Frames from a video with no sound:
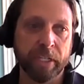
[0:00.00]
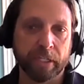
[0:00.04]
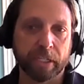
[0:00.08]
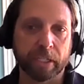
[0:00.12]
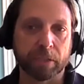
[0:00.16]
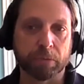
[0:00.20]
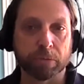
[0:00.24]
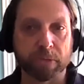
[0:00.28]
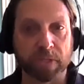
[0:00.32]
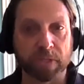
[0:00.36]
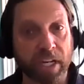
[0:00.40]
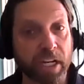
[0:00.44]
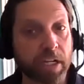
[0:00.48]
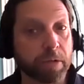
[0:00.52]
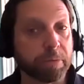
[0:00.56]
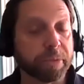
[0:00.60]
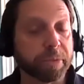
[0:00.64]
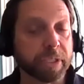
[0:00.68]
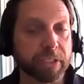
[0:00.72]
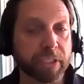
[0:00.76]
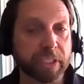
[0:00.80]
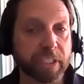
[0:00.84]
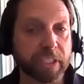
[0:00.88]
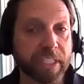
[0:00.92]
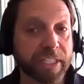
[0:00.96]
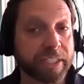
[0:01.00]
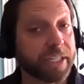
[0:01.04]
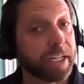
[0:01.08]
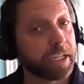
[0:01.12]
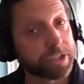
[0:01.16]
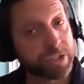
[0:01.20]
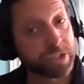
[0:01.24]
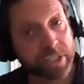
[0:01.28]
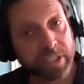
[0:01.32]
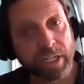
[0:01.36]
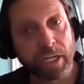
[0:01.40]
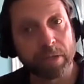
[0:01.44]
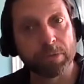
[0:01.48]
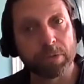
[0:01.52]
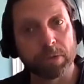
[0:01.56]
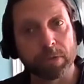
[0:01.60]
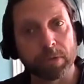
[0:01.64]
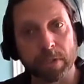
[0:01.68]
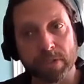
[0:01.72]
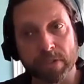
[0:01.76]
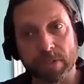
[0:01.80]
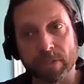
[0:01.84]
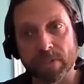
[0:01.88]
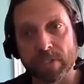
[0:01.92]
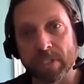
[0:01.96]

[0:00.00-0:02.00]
reliability, and they actually came to us and